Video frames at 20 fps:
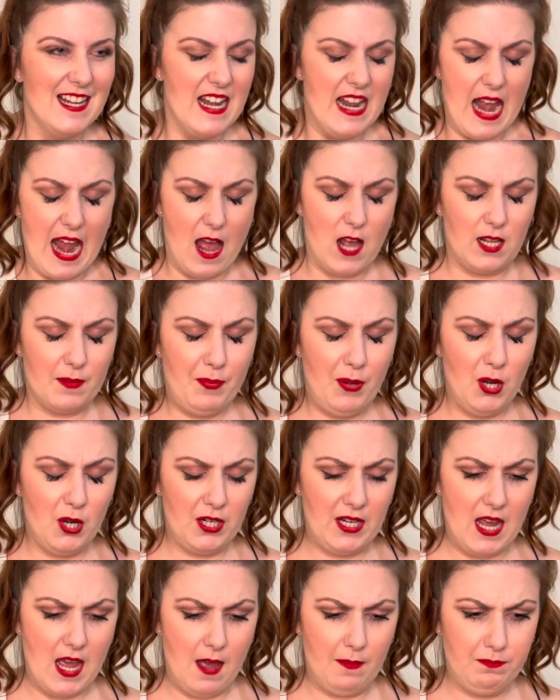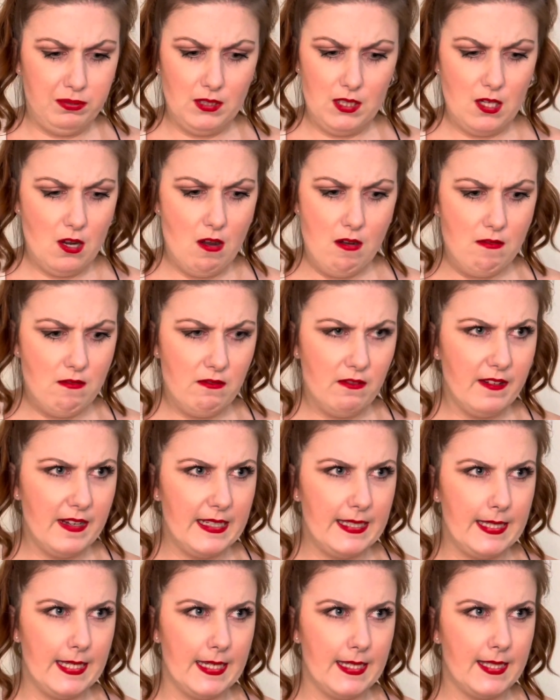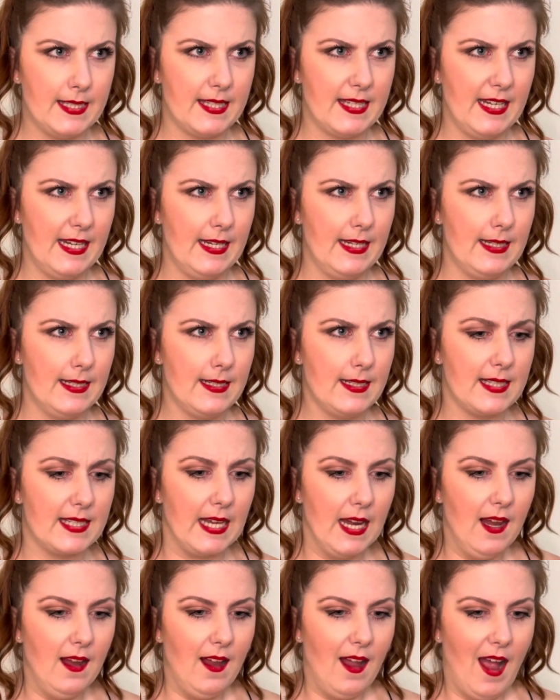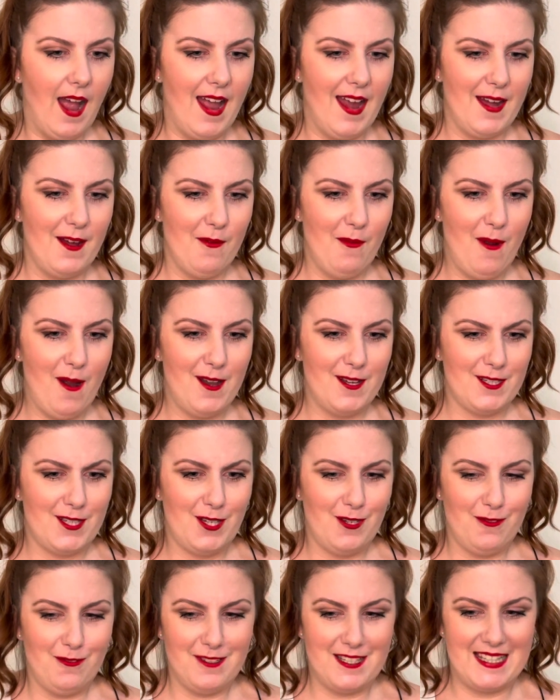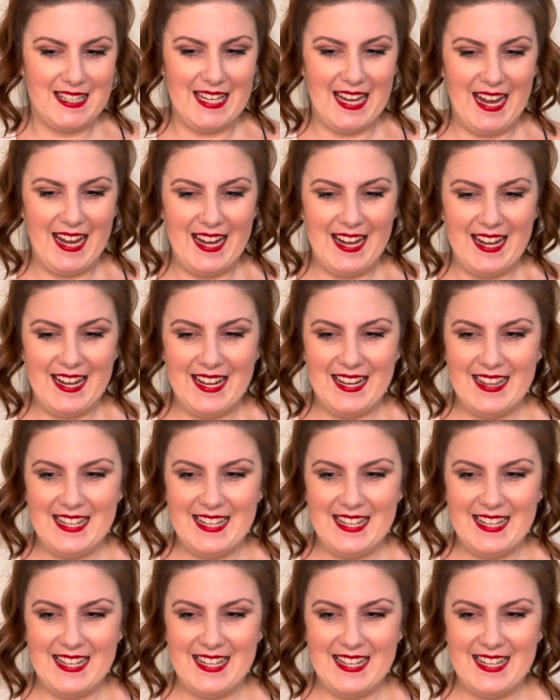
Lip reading: I'll put up no resistance. I want to stay